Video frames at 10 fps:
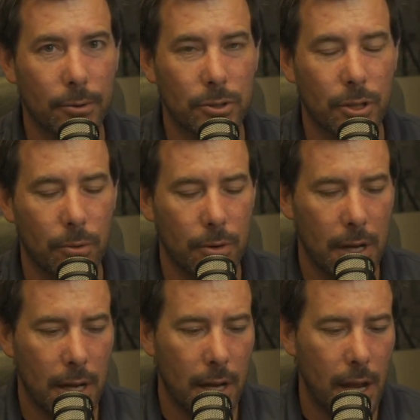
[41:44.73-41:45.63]
So
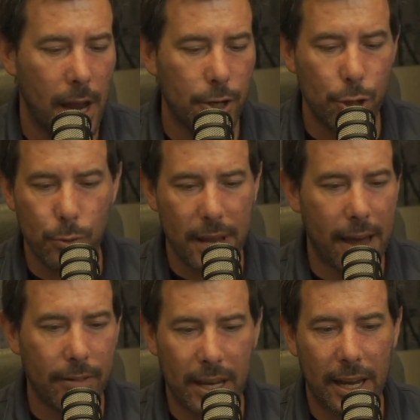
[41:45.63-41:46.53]
as you
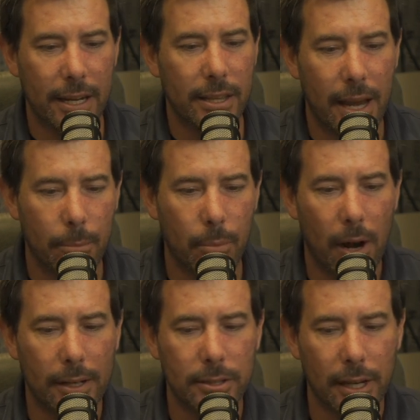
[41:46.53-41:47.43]
navigated that
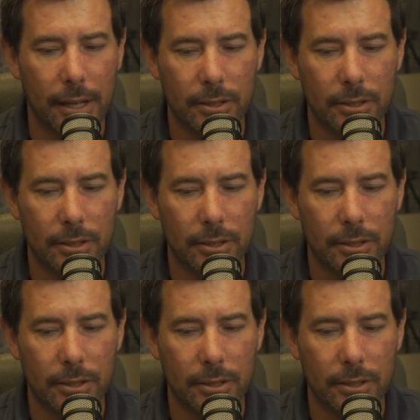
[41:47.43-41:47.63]
process,